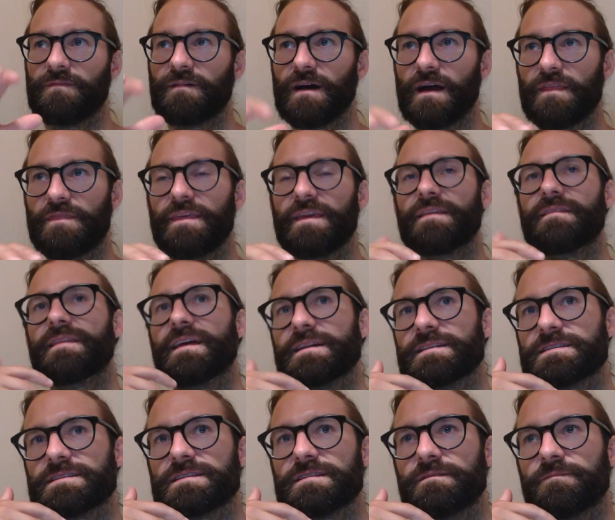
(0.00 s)
I think
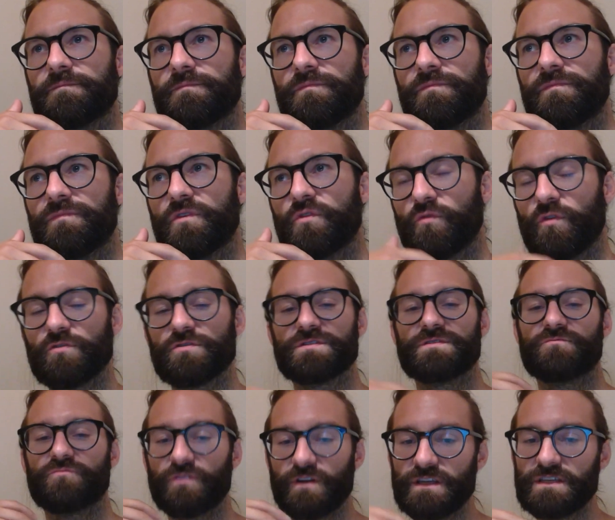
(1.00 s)
that's the
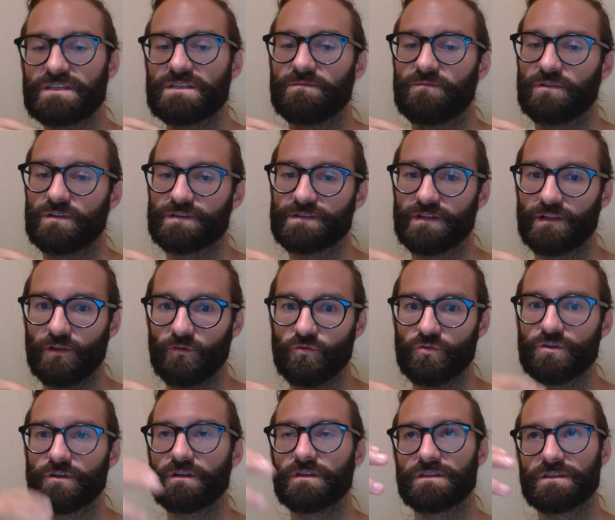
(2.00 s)
most reasonable
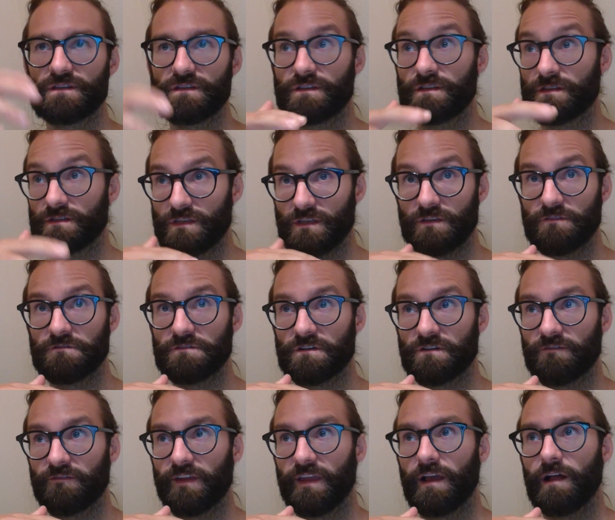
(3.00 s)
solution, is just to use
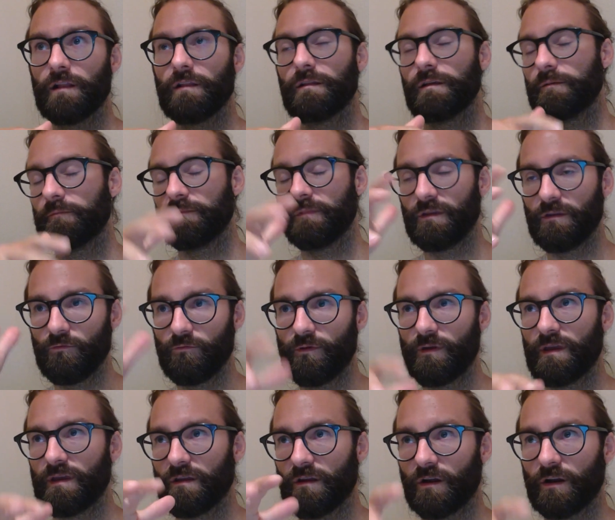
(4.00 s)
your VL. We
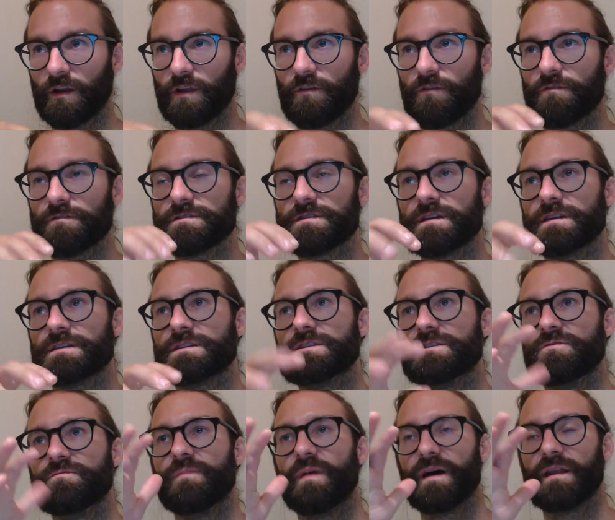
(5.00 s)
can argue those things
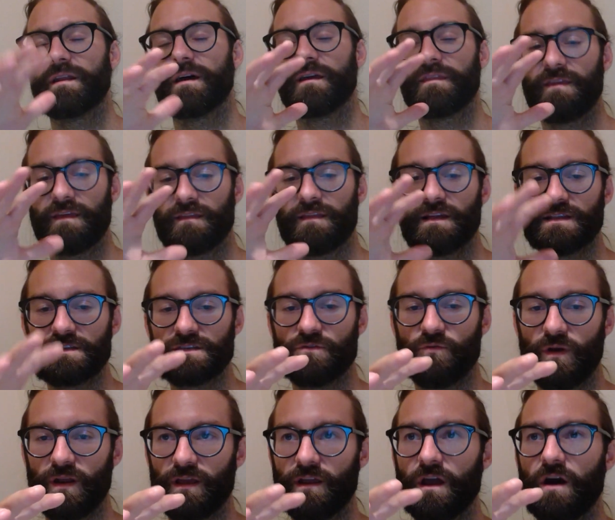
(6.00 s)
too, but I think that's the
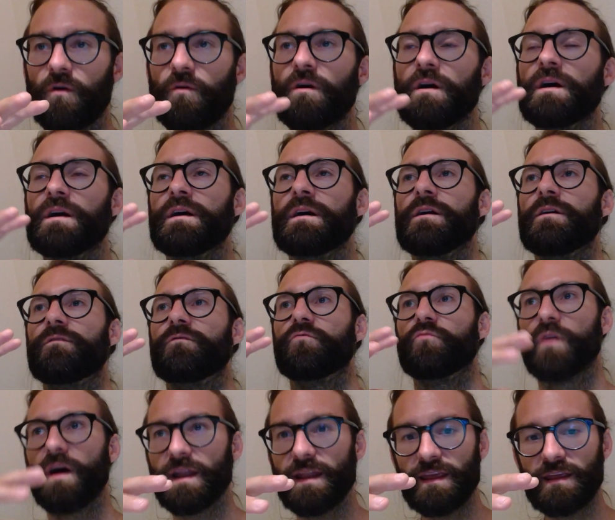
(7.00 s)
way to go.
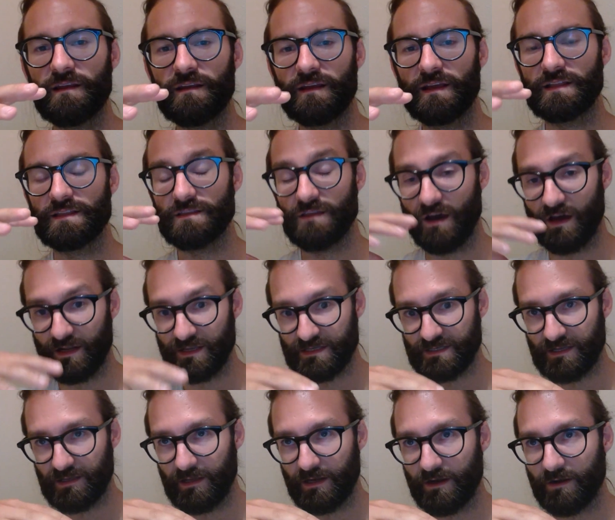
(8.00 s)
Running, not as
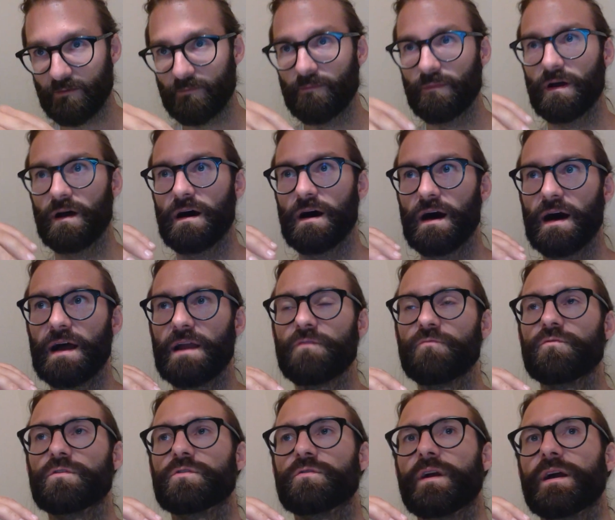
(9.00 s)
clear. I
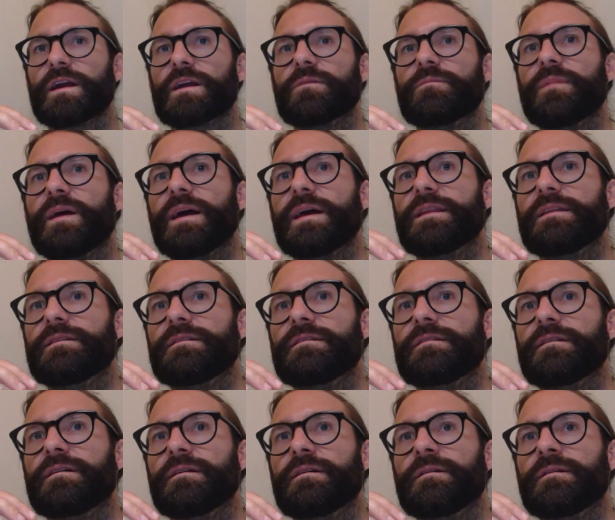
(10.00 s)
would recommend,